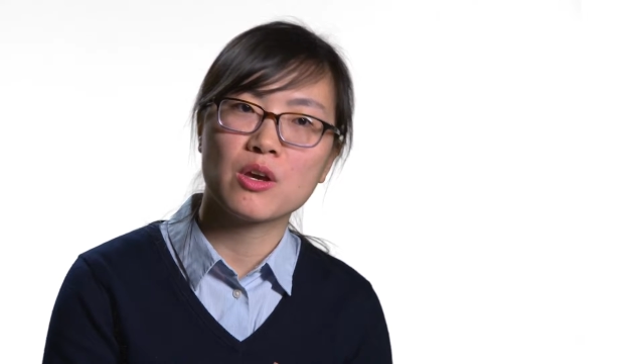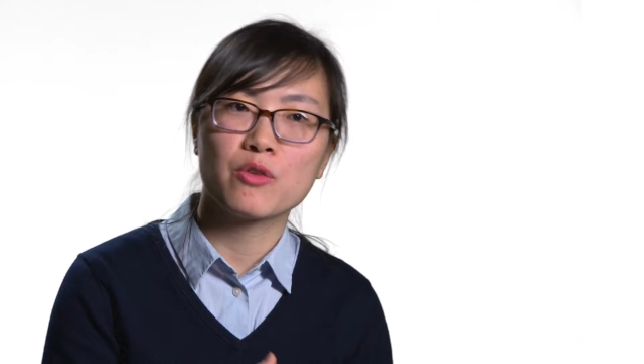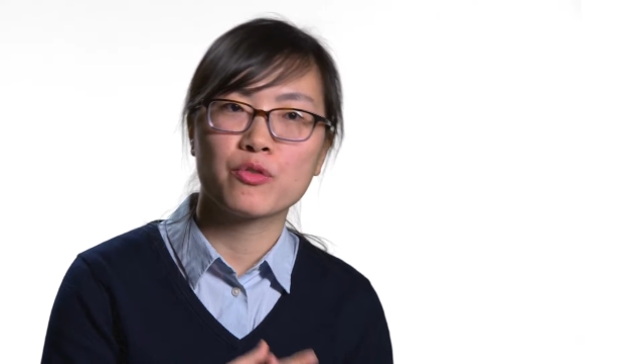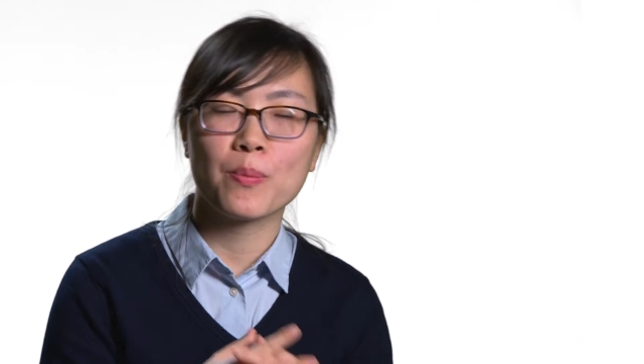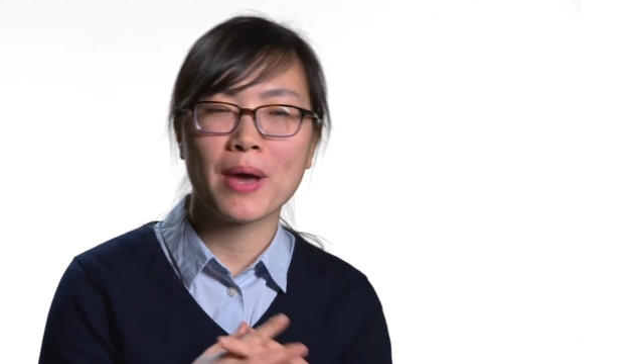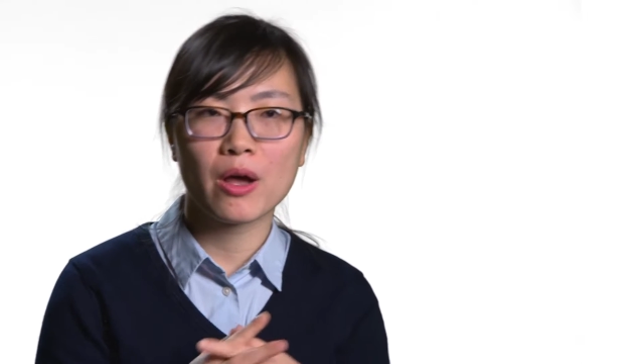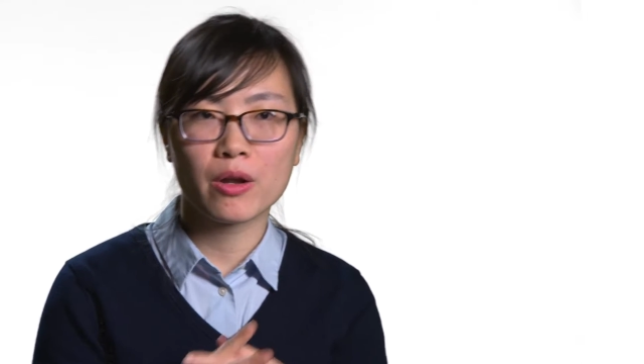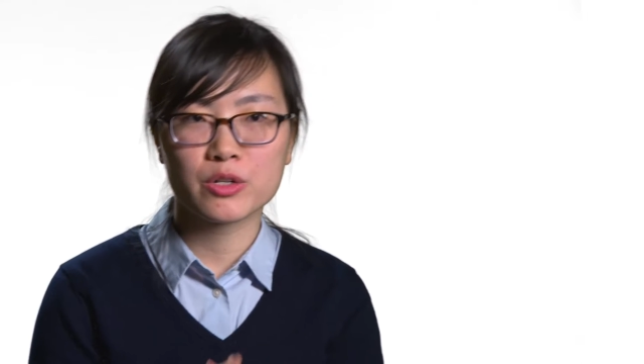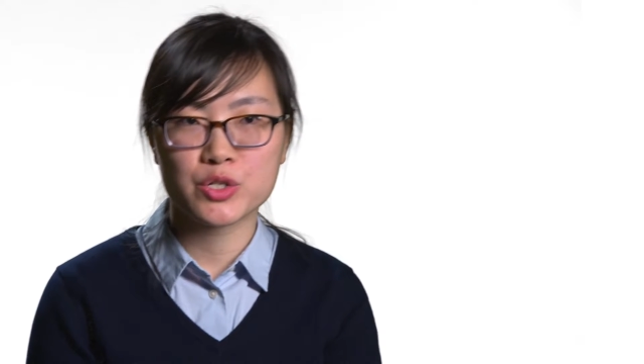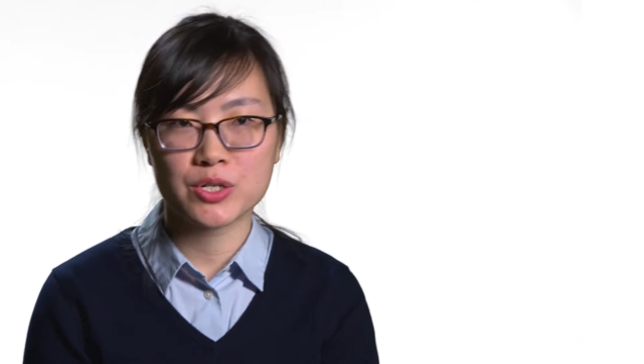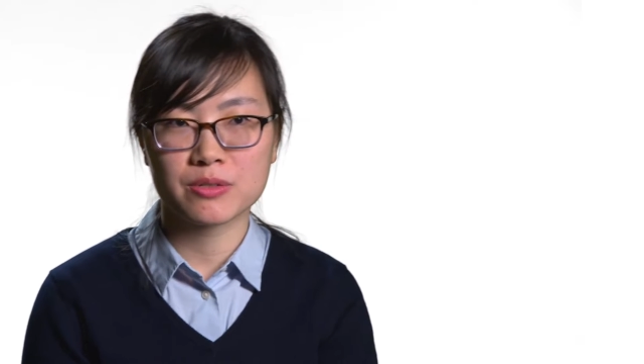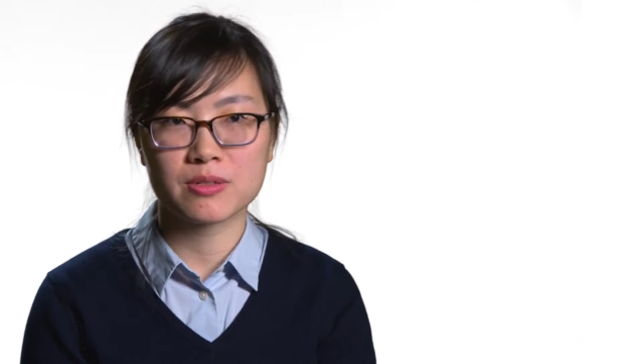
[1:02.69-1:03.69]
For
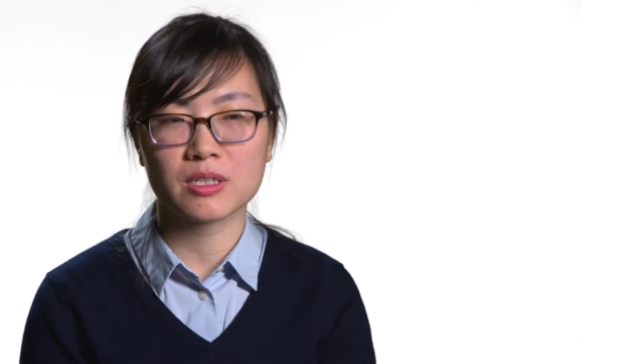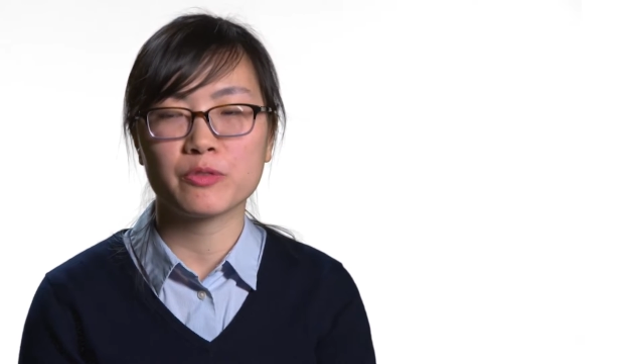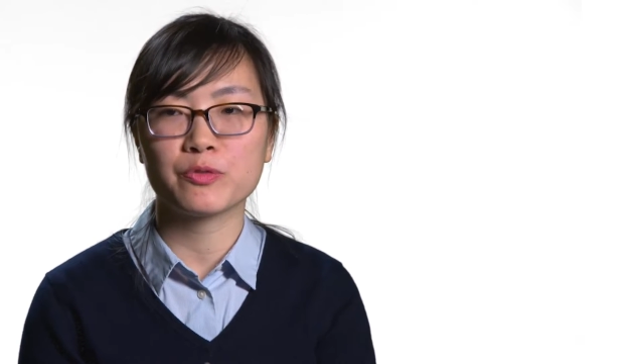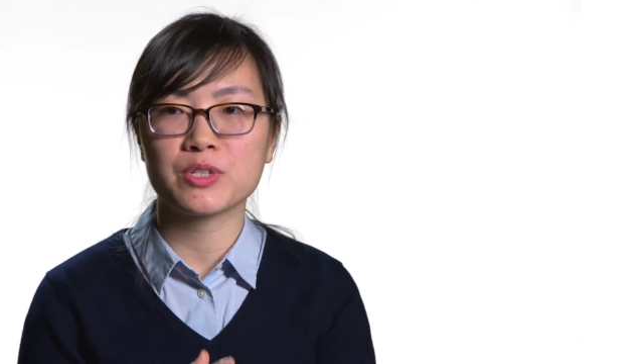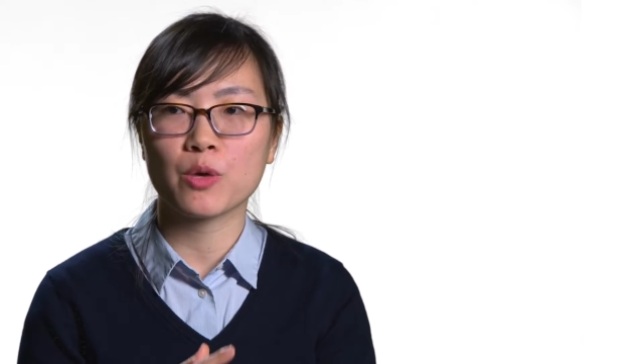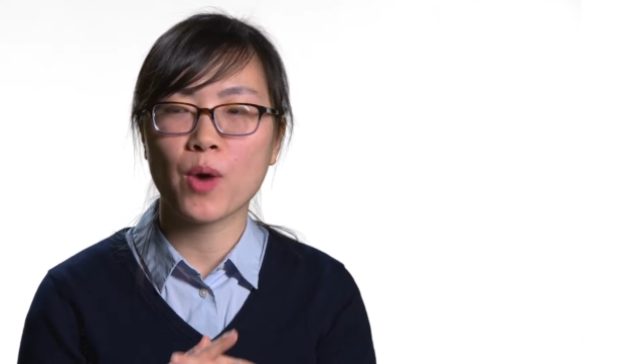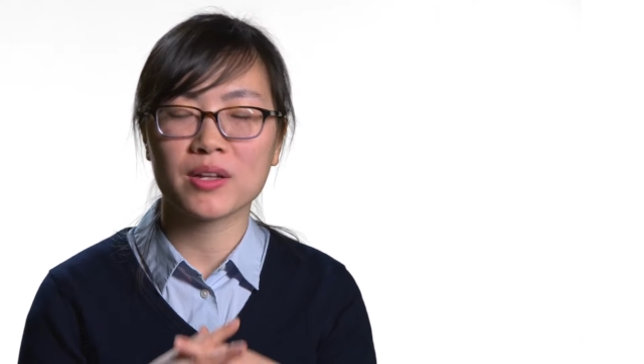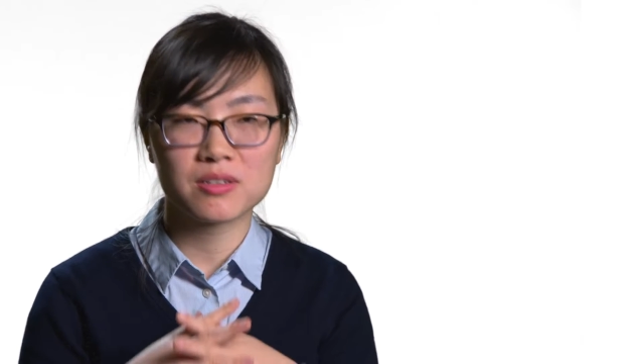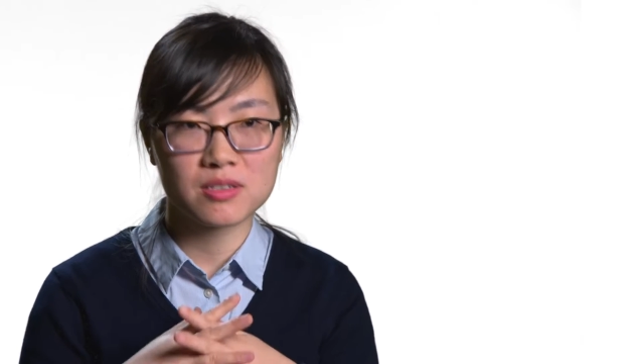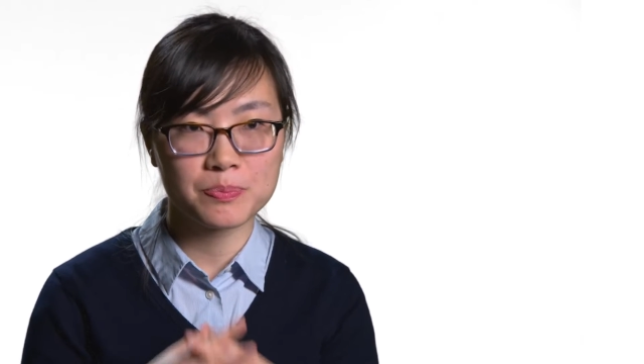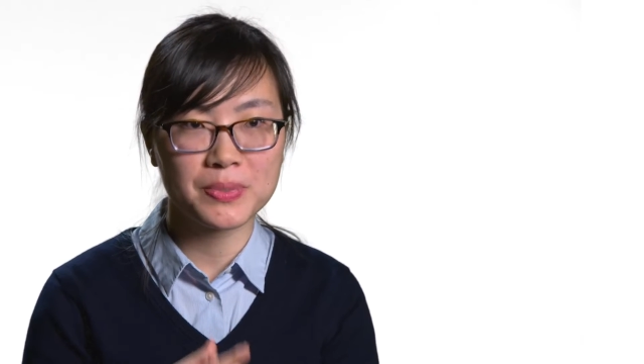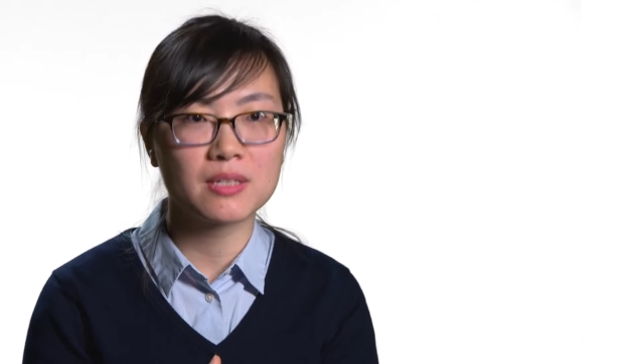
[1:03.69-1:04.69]
biologists, if they want to
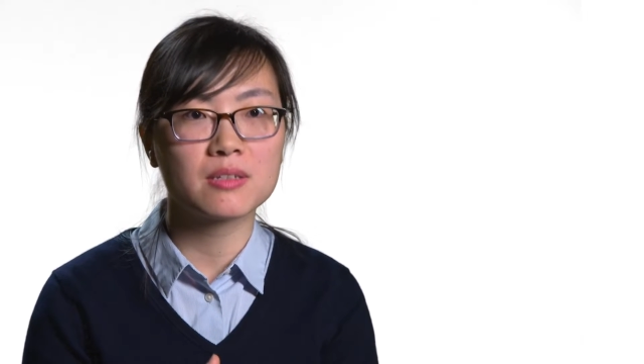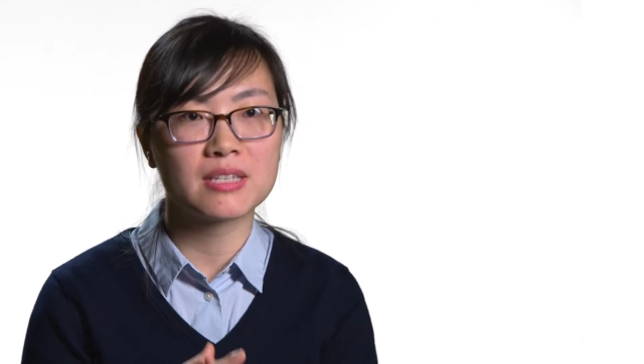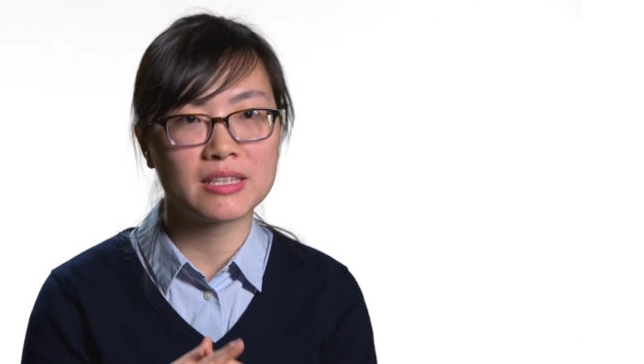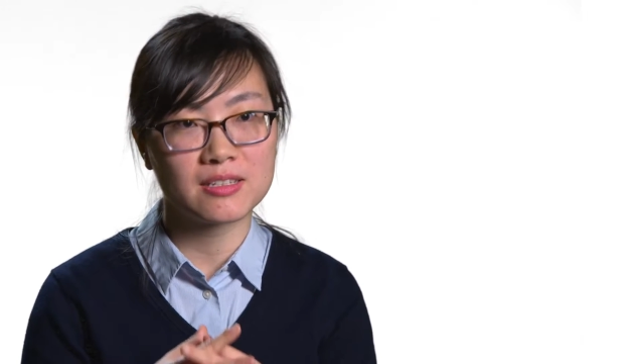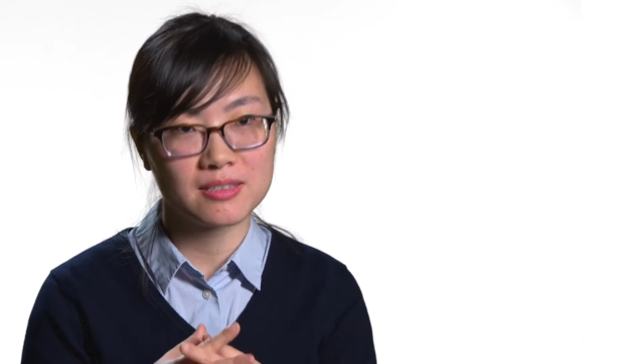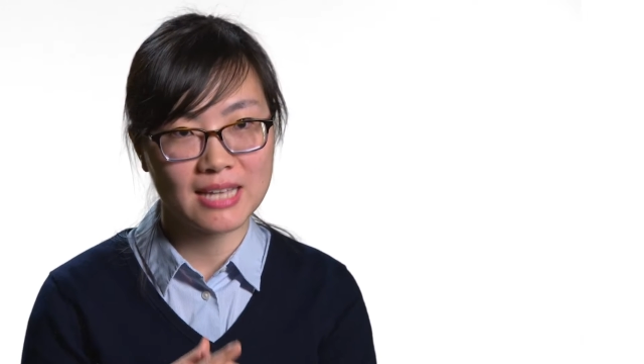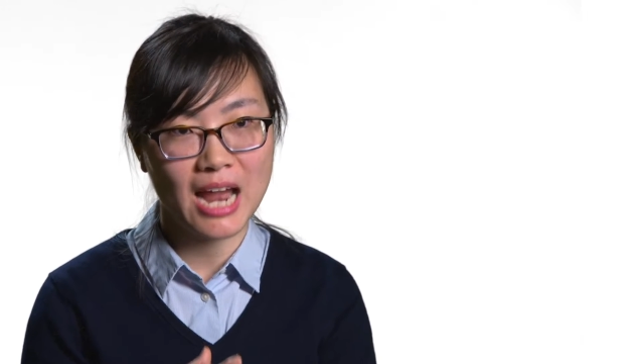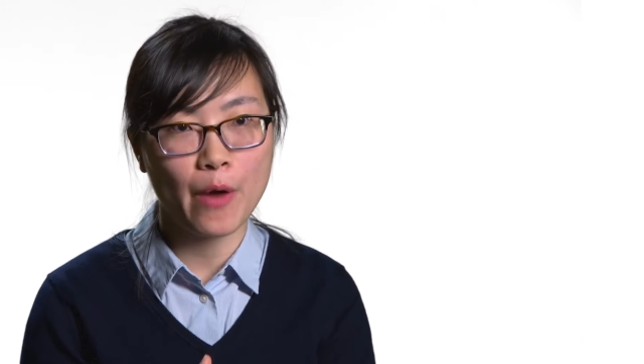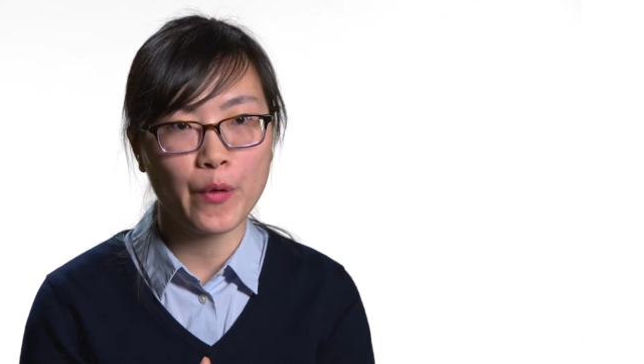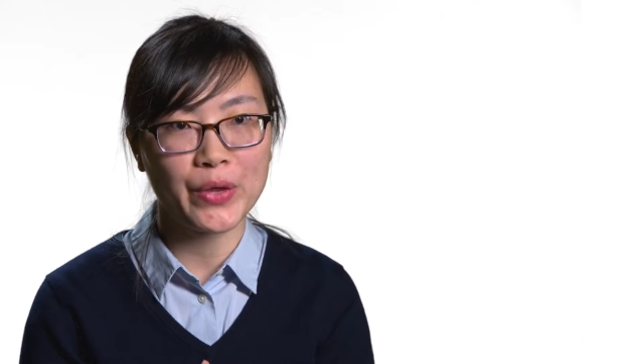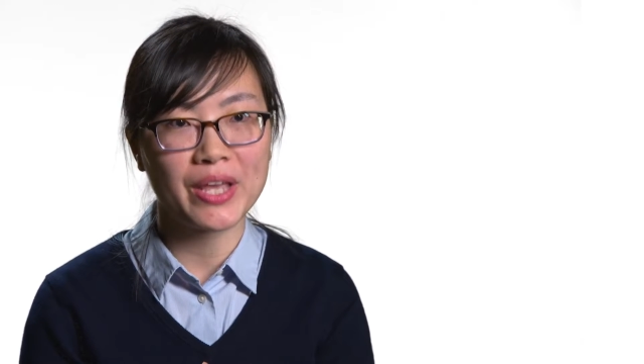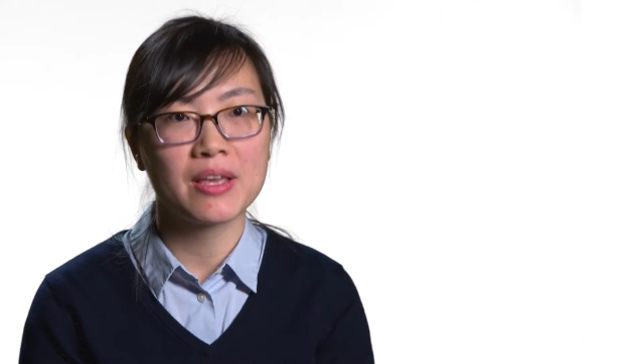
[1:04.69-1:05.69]
speed the
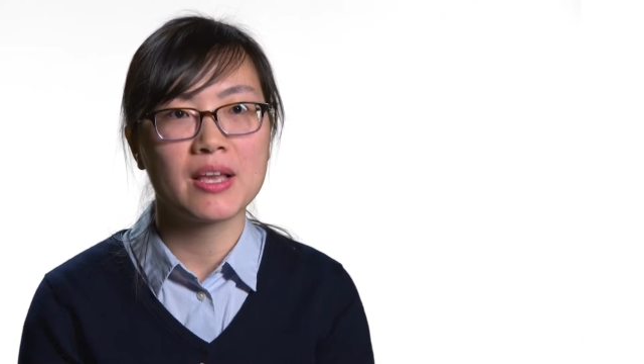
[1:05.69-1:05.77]
discovery,